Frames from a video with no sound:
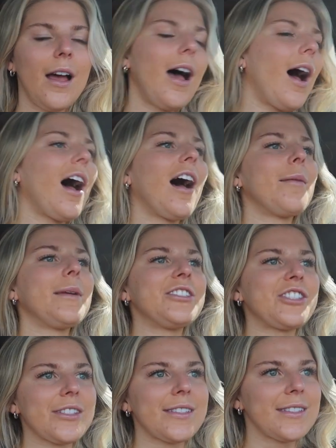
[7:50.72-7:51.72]

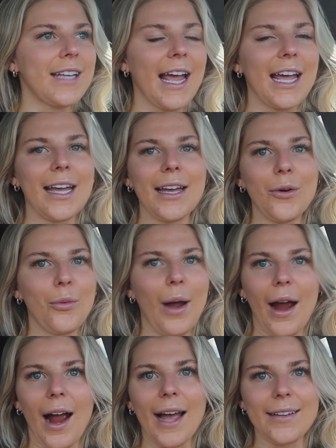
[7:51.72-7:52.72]
and just stay
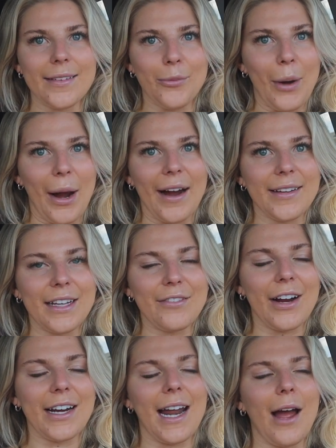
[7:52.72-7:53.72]
where I live
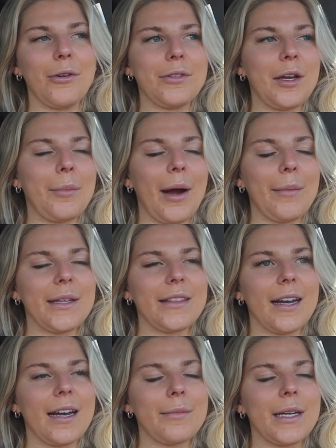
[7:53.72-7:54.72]
right now in the apartment
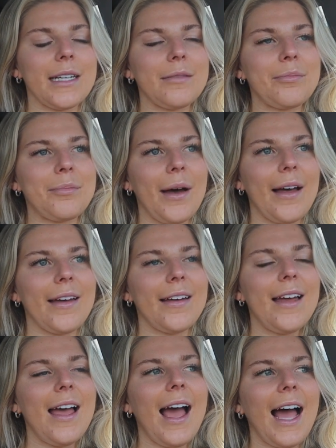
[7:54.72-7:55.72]
that I'm in. But
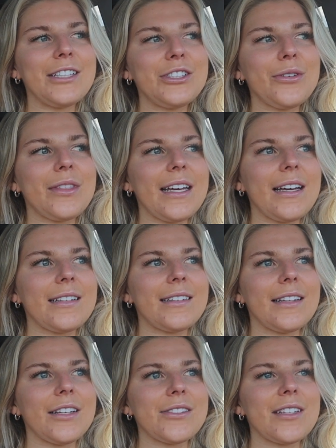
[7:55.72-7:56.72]
I do think
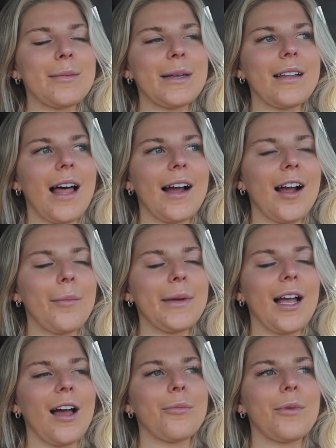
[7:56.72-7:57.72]
that there's gonna be a lot
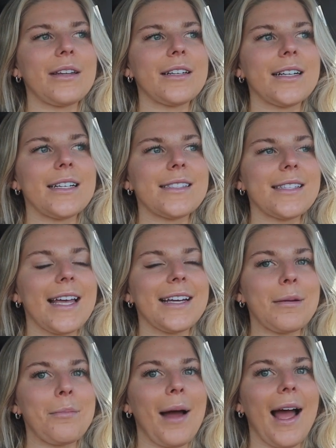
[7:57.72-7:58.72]
coming up, whether it's
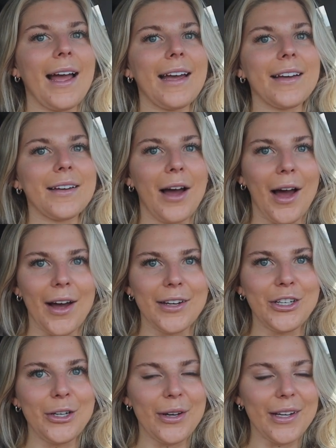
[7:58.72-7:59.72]
like my
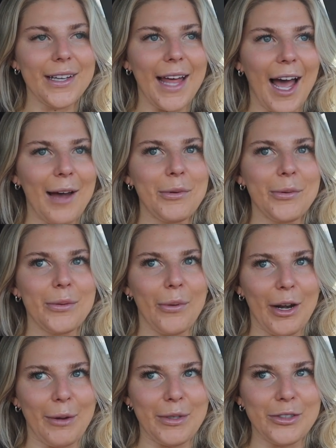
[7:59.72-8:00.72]
new collab with
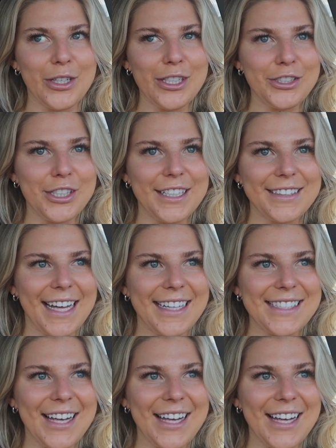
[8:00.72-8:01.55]
One Up Nutrition that's